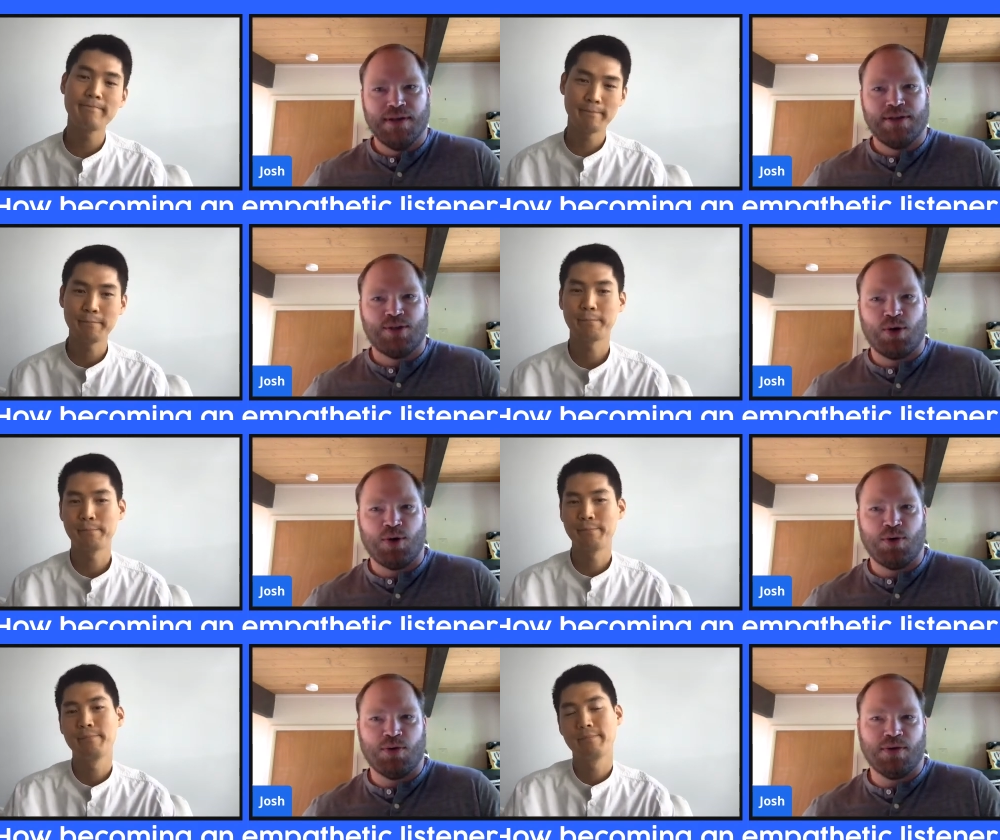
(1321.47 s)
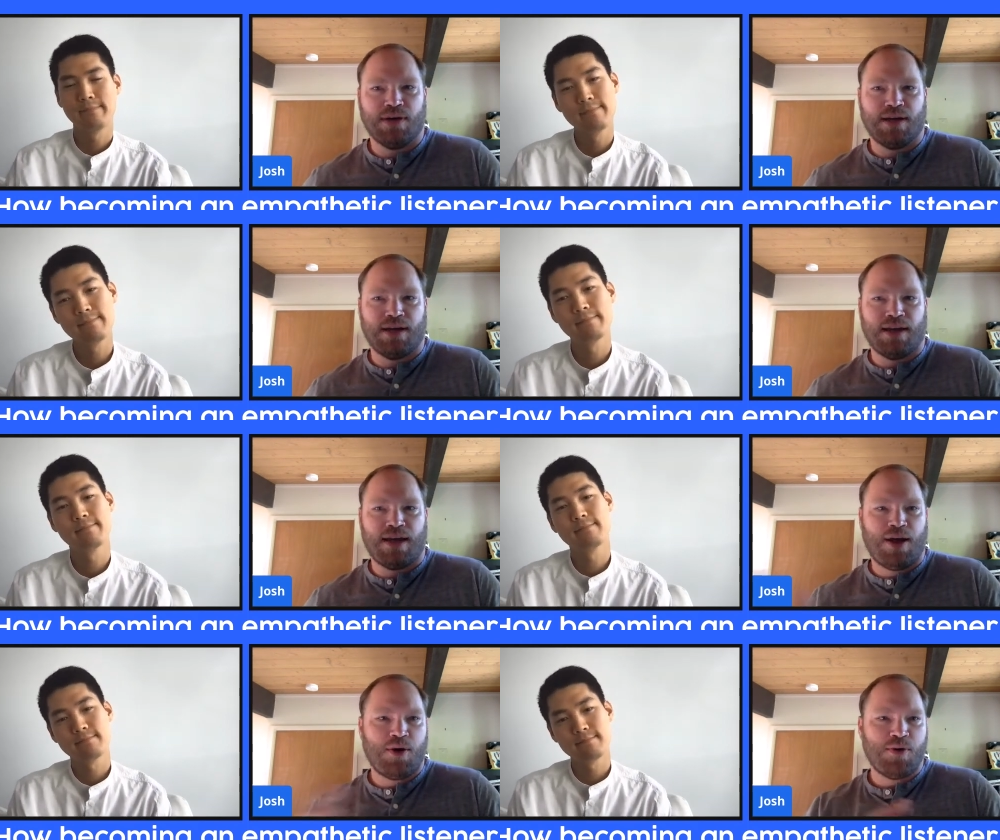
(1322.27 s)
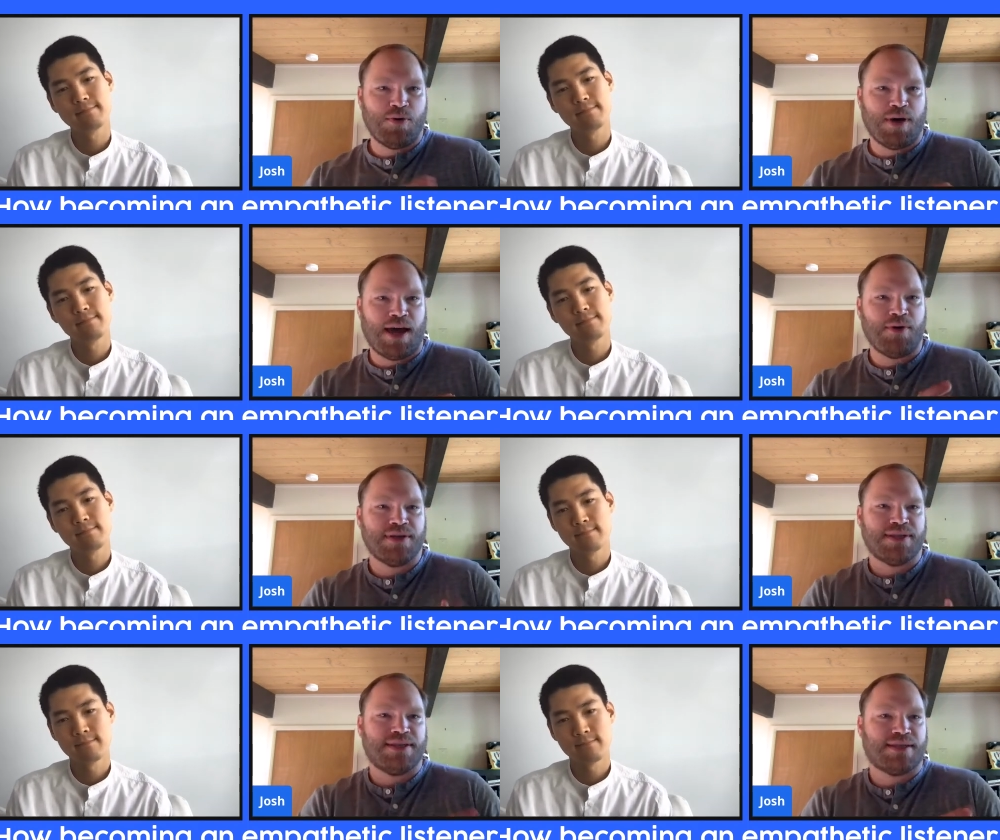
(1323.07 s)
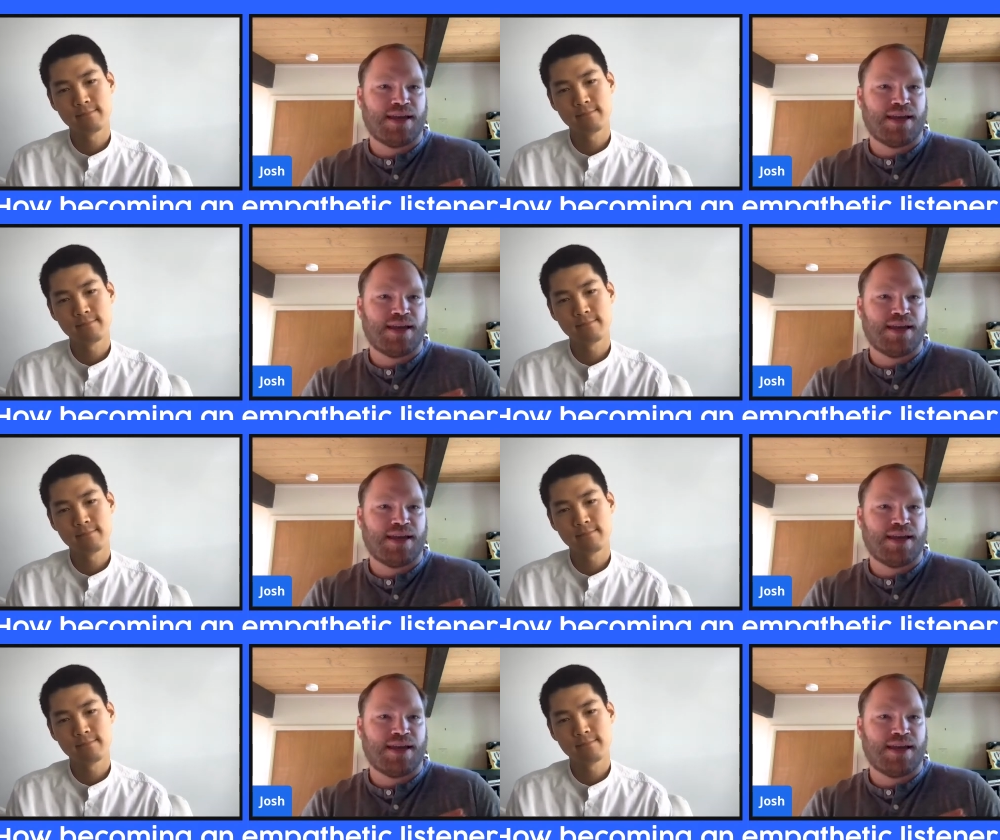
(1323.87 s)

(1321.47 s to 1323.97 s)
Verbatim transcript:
Speaker 1: So how has this